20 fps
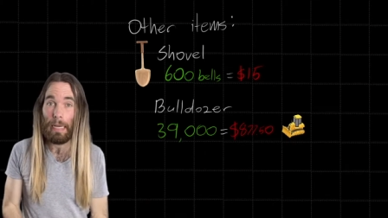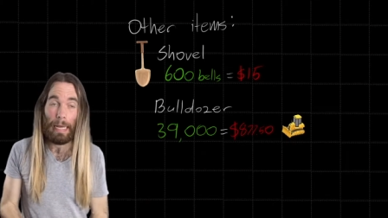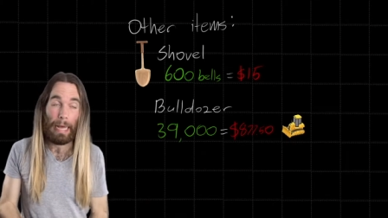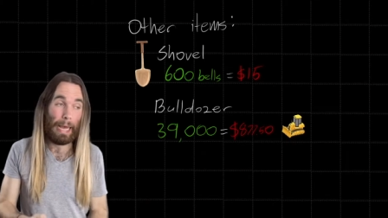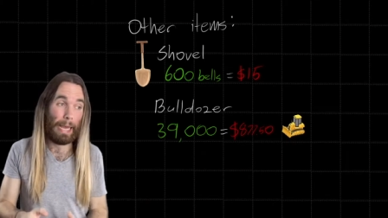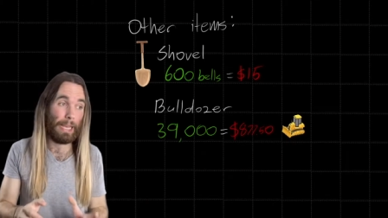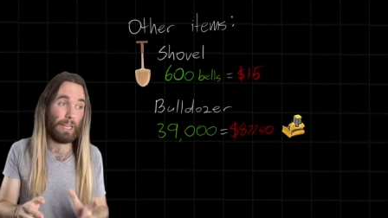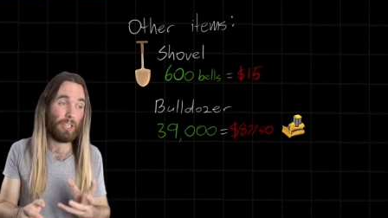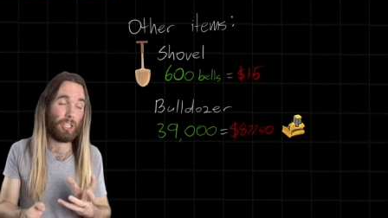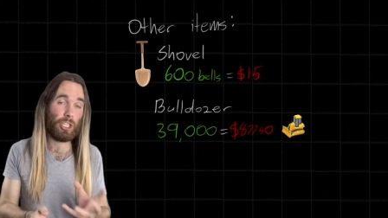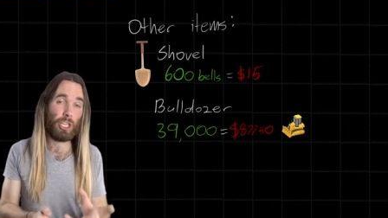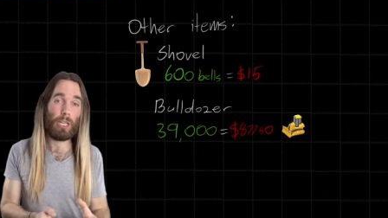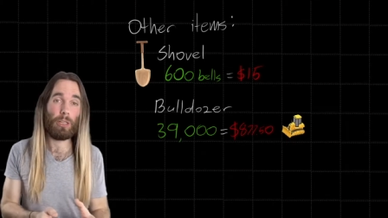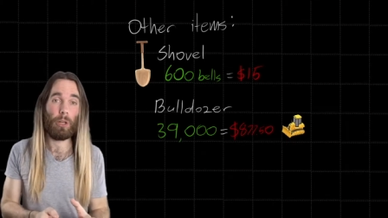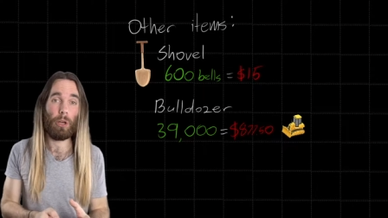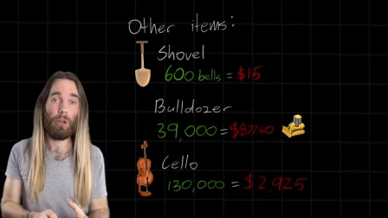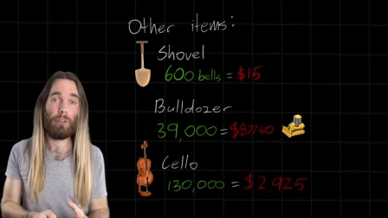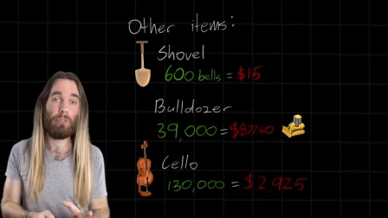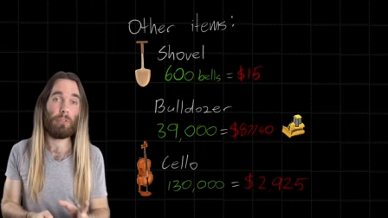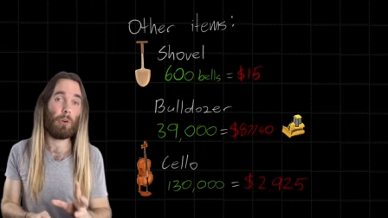a
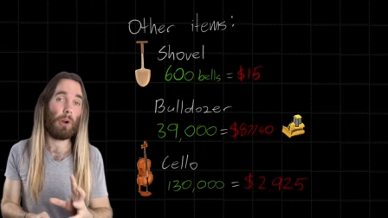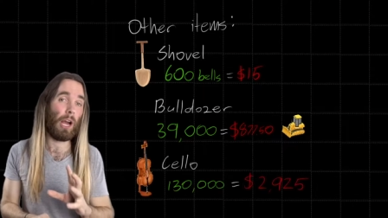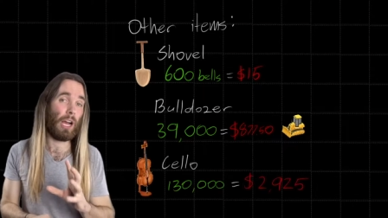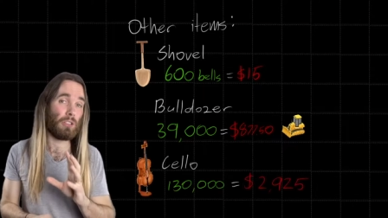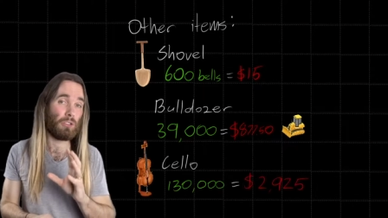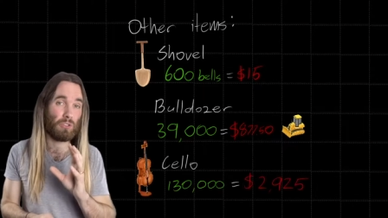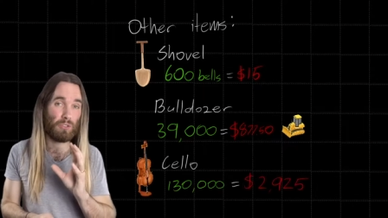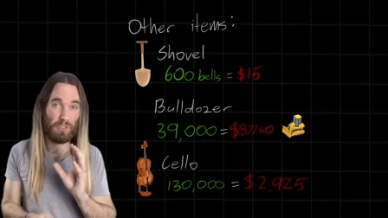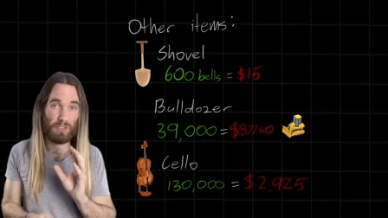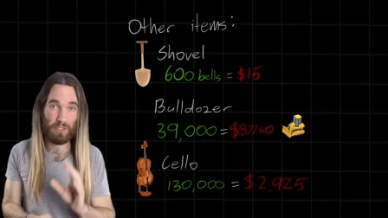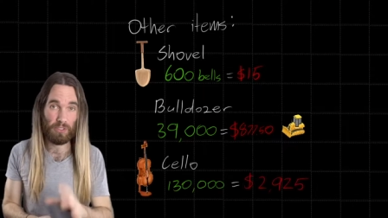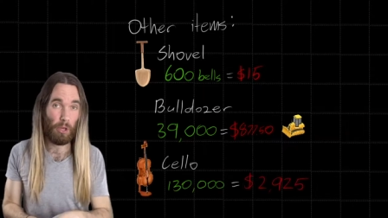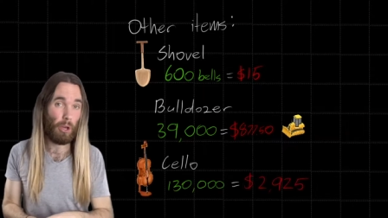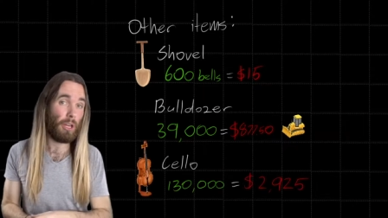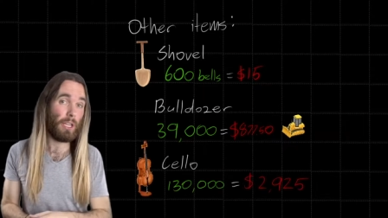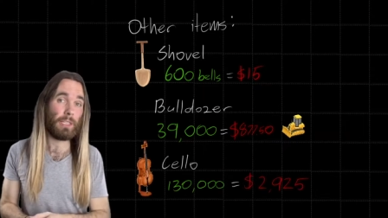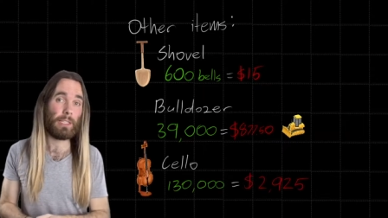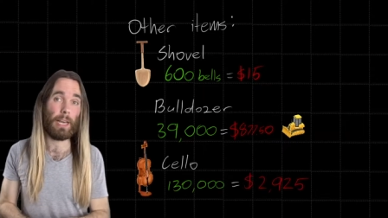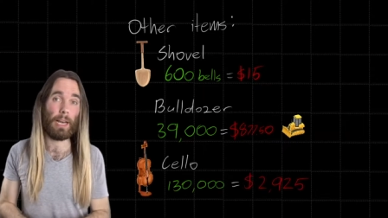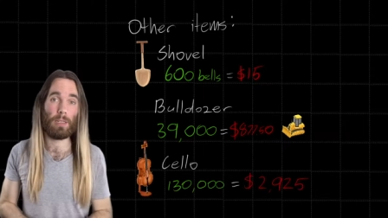cello for
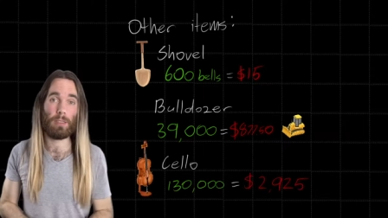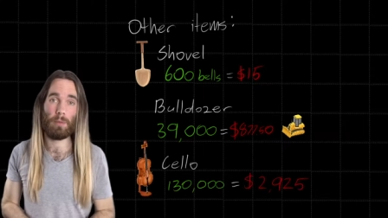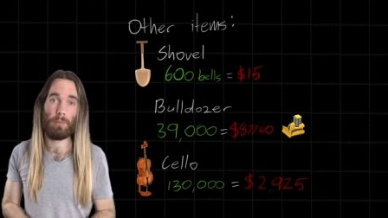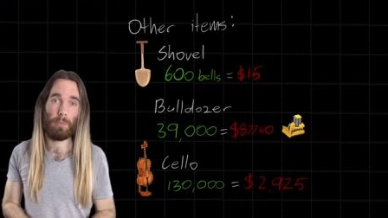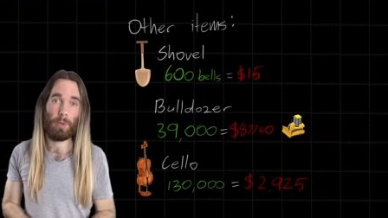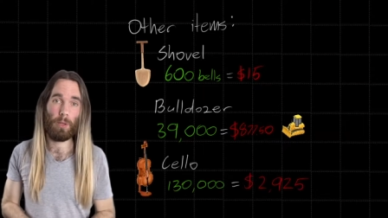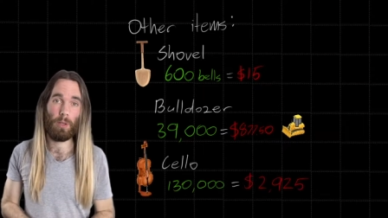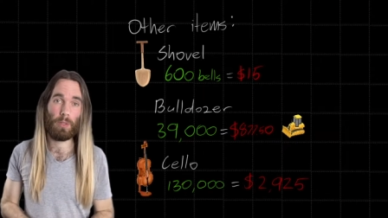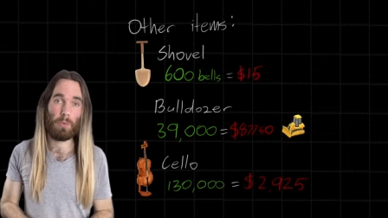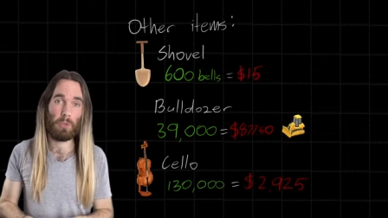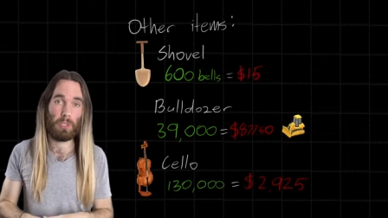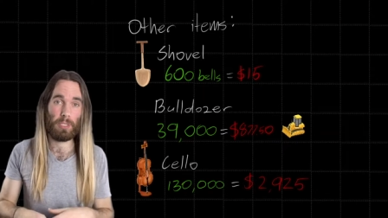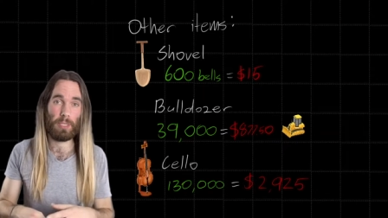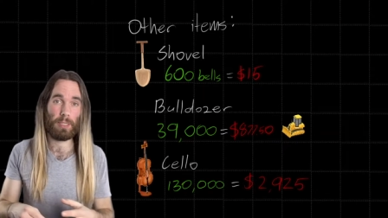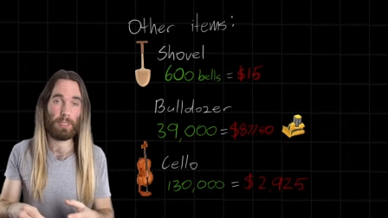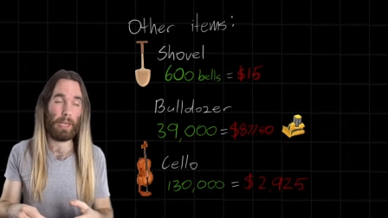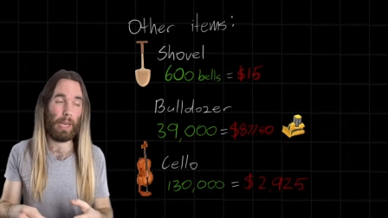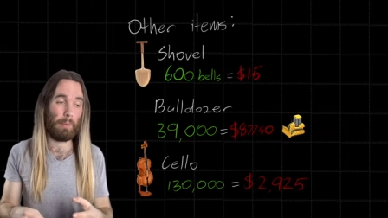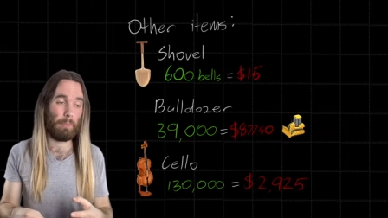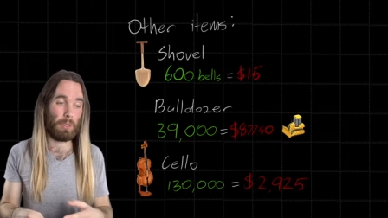130,000 bells, which is the
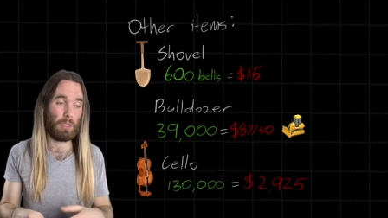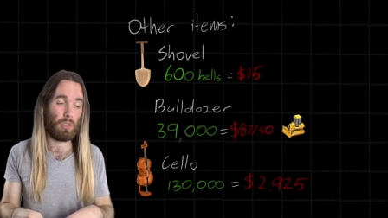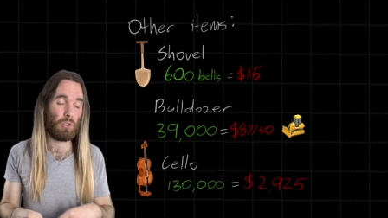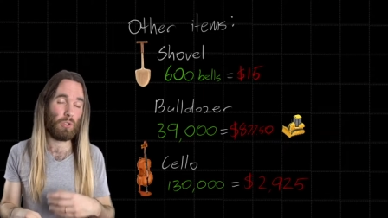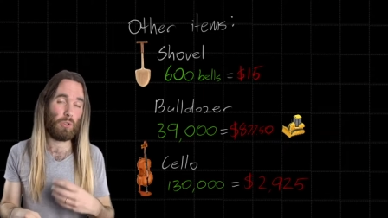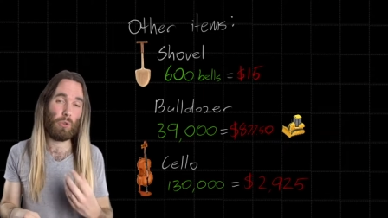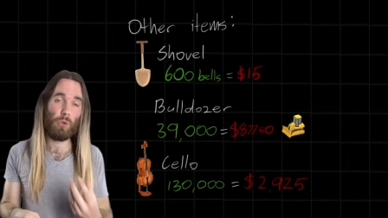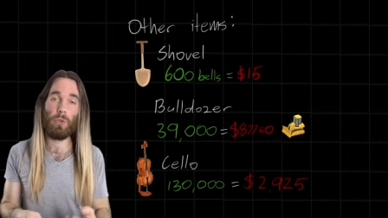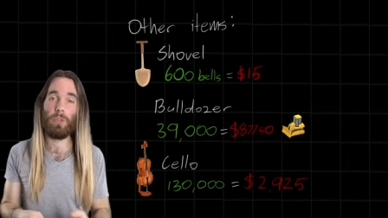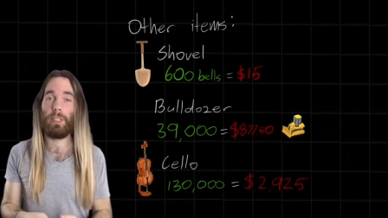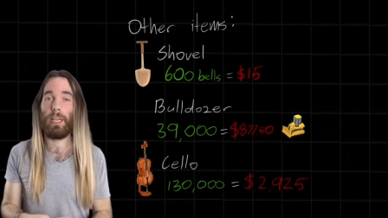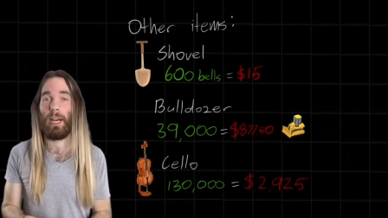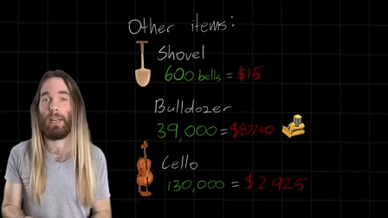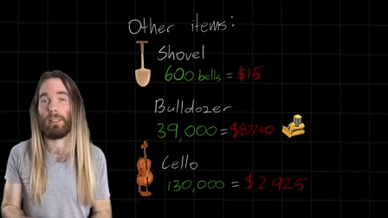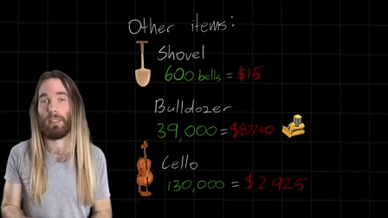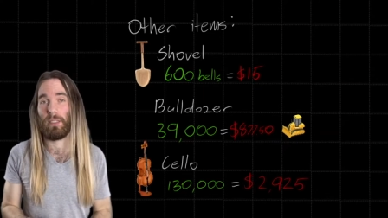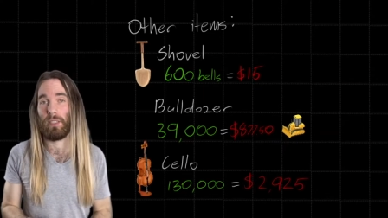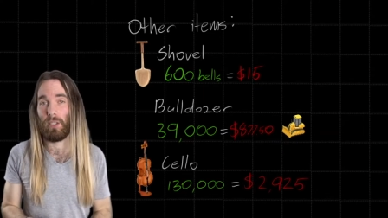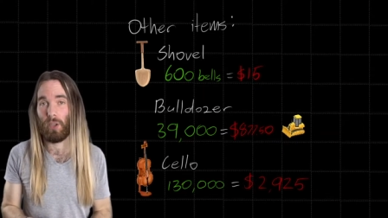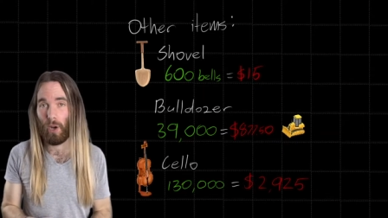same as
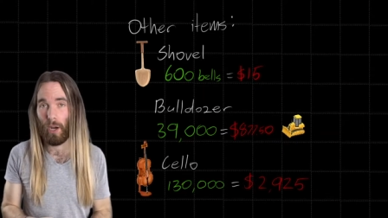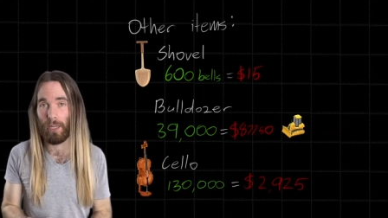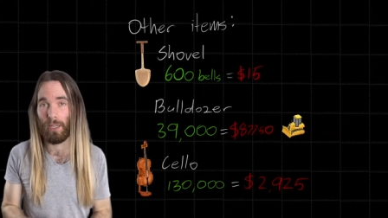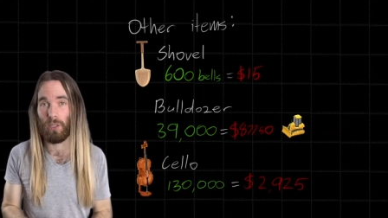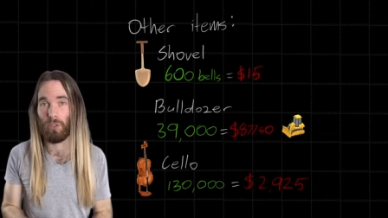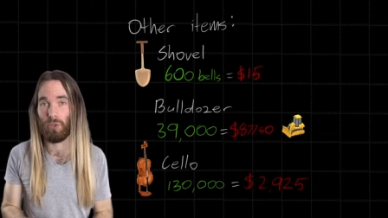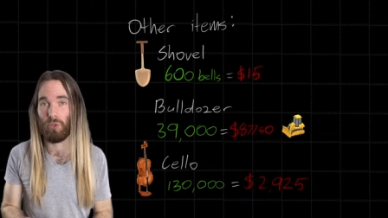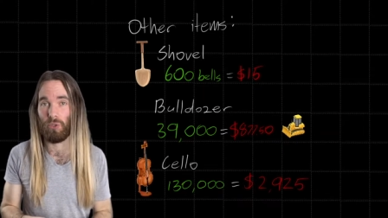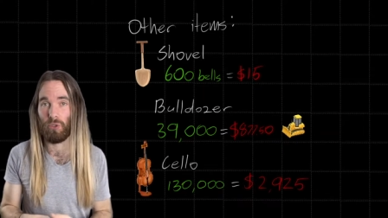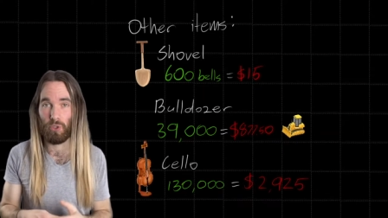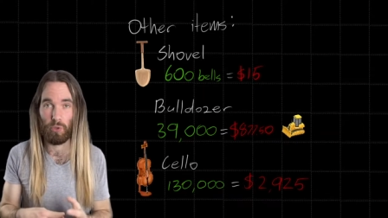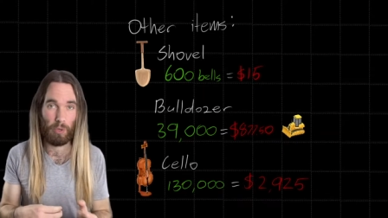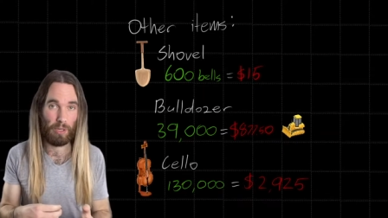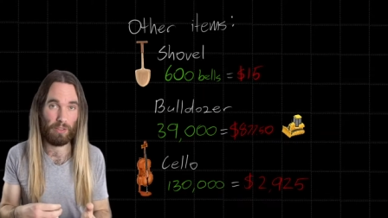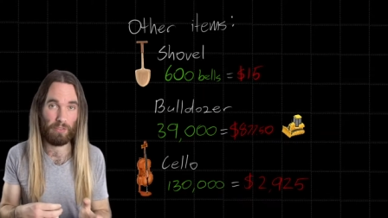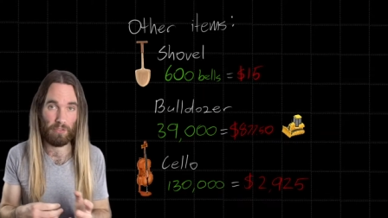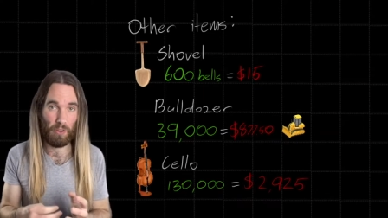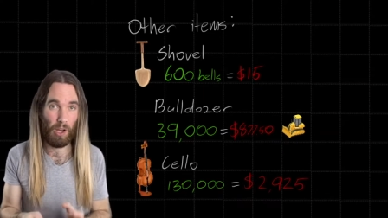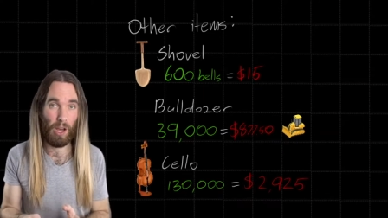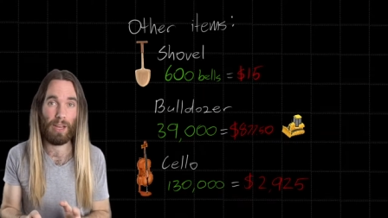
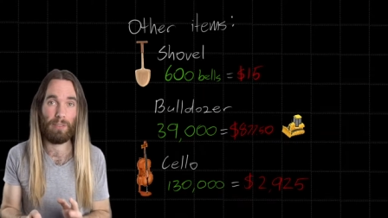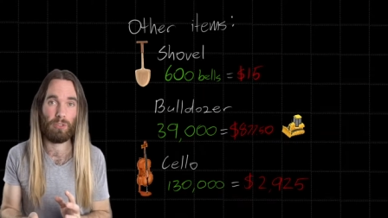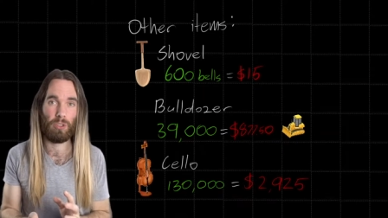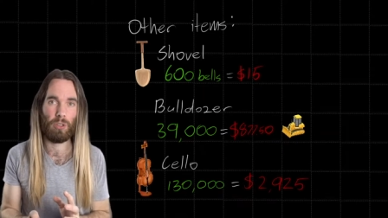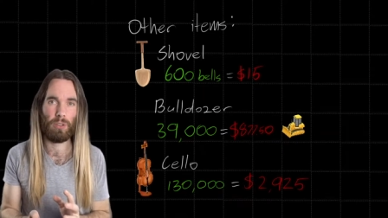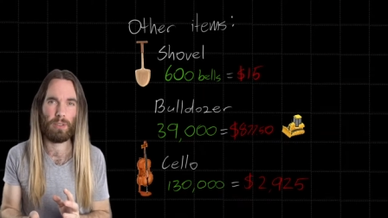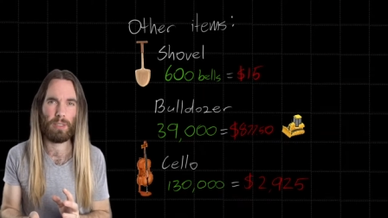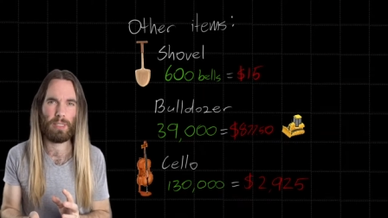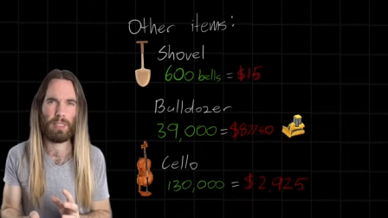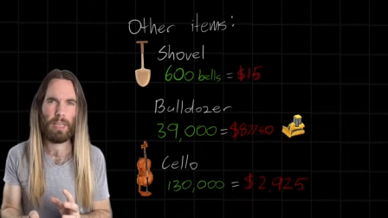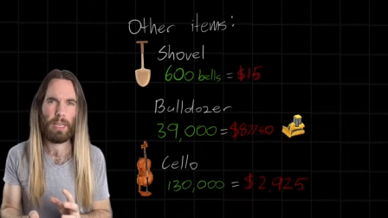$2,925,